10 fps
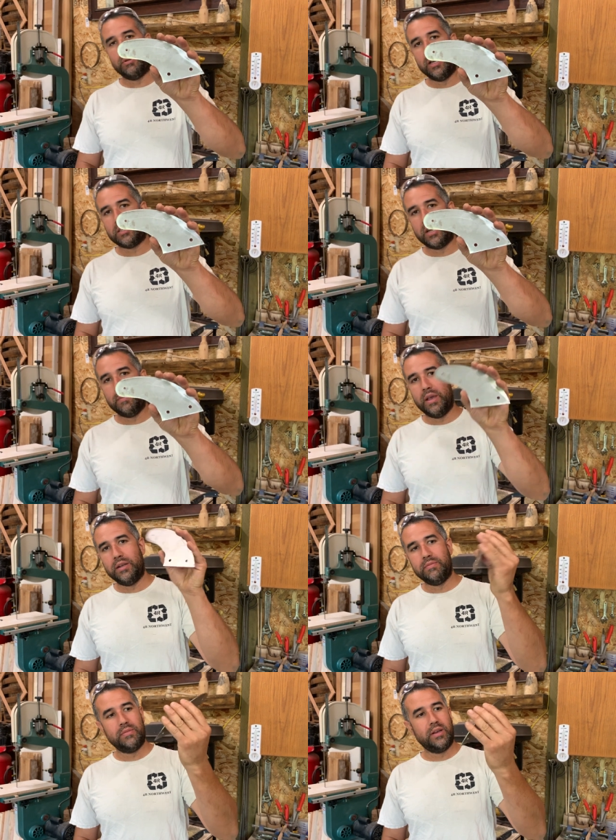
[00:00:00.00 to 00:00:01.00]
of plates that I
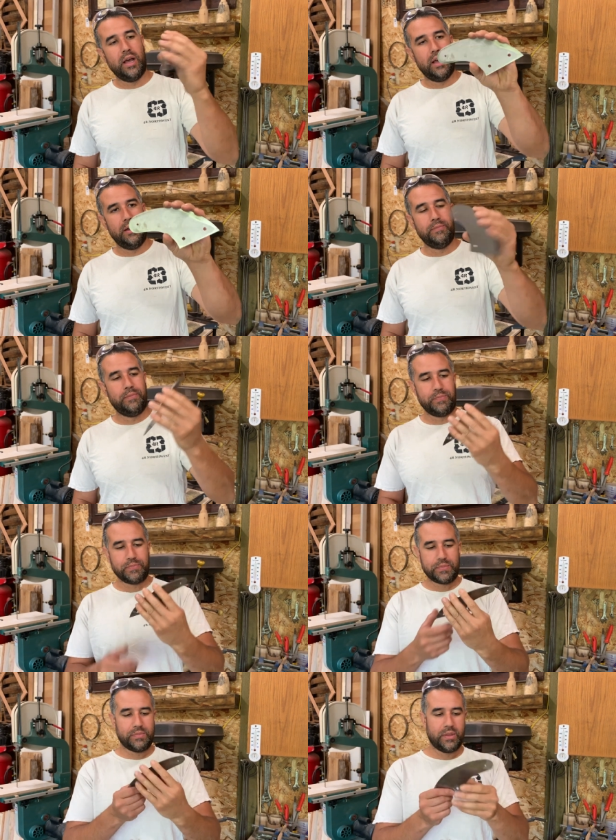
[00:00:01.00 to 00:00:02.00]
made, uh,
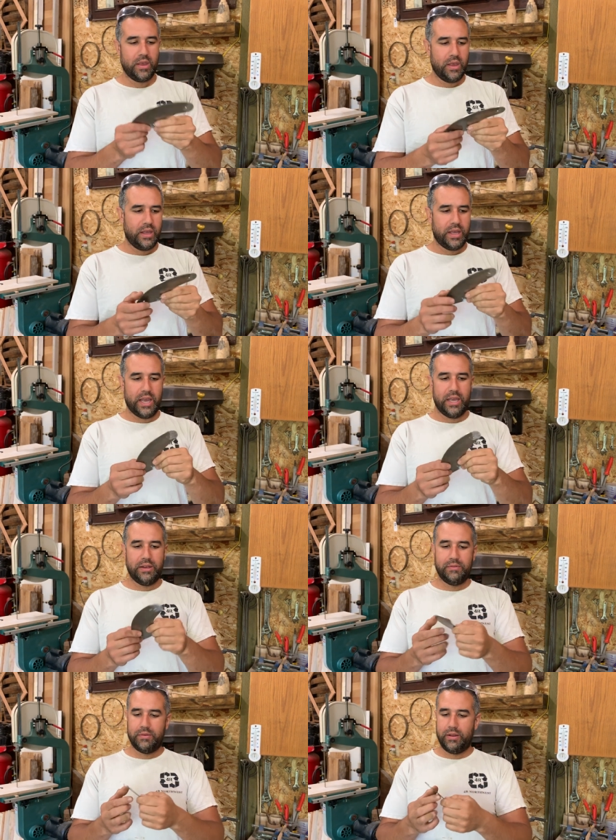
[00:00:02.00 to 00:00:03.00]

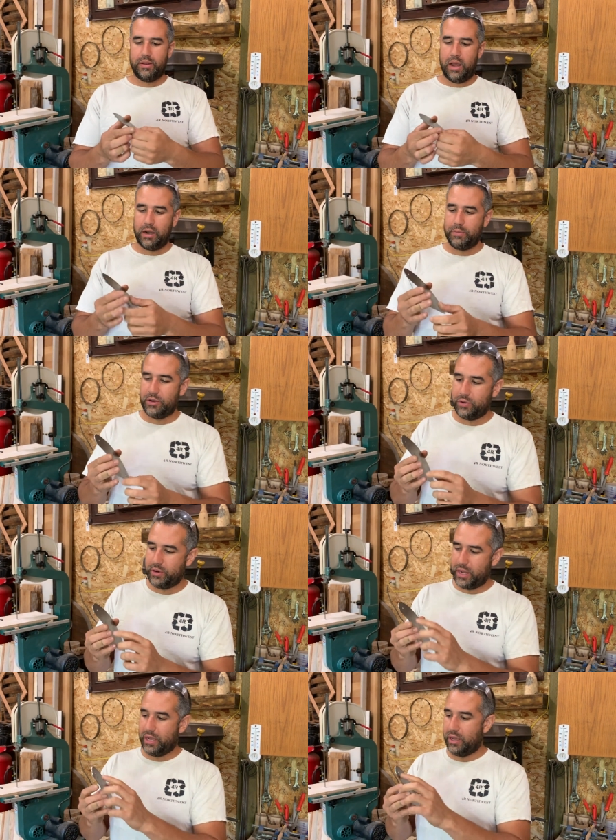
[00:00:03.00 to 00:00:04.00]
and I'm gonna be
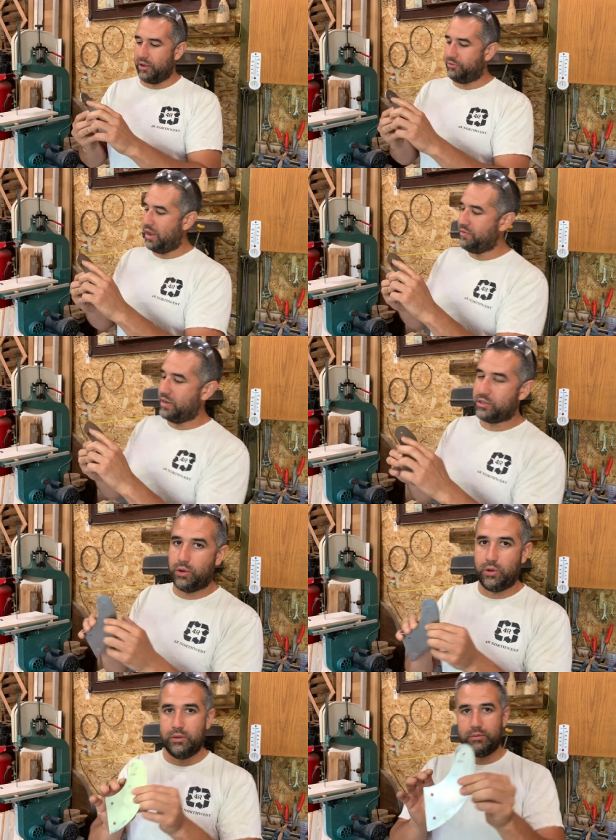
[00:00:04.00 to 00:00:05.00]
doing a, uh, a 5 8
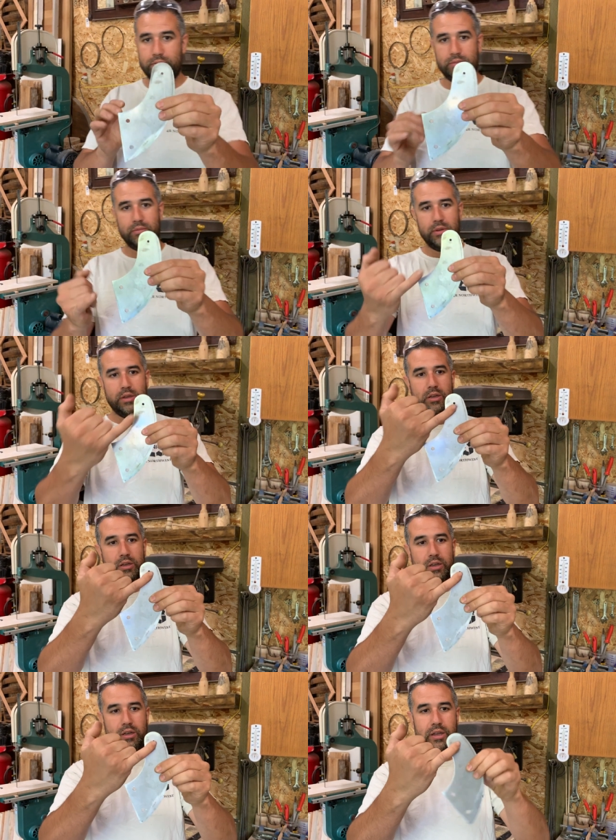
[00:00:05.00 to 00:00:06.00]
hole
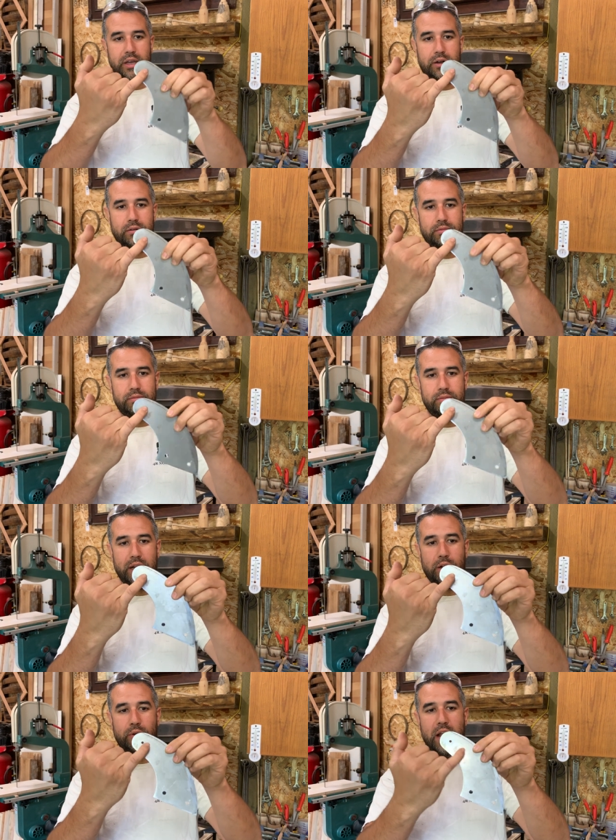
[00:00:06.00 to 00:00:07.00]
here
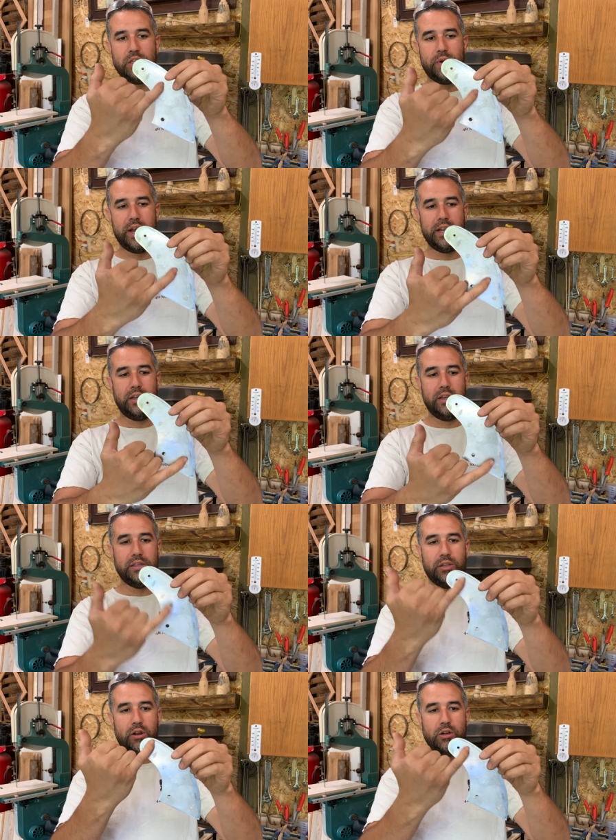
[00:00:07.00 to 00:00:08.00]
and graduating
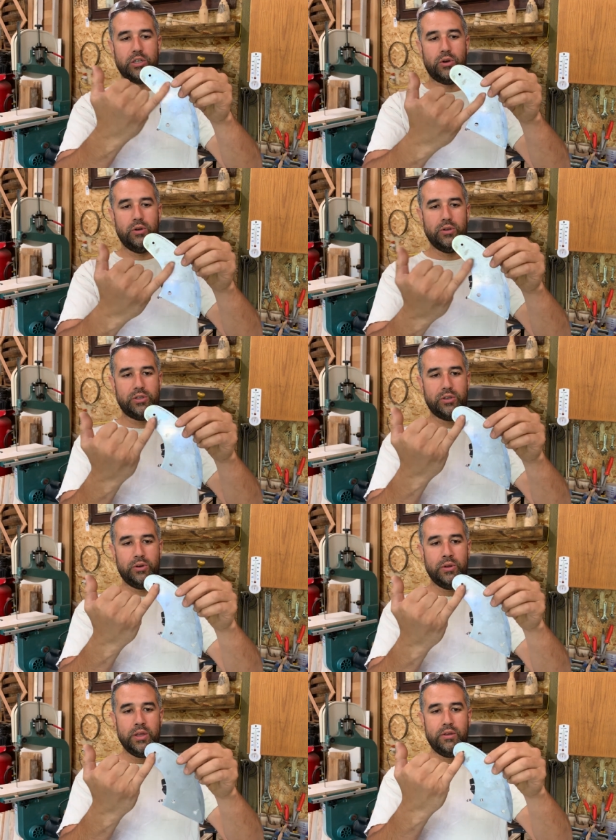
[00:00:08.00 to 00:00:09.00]
into larger holes.
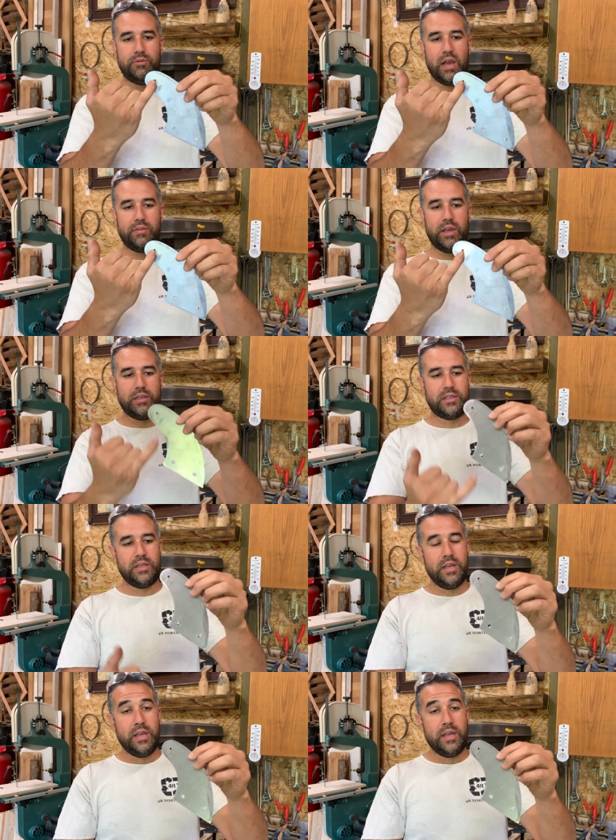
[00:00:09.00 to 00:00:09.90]
So 5 8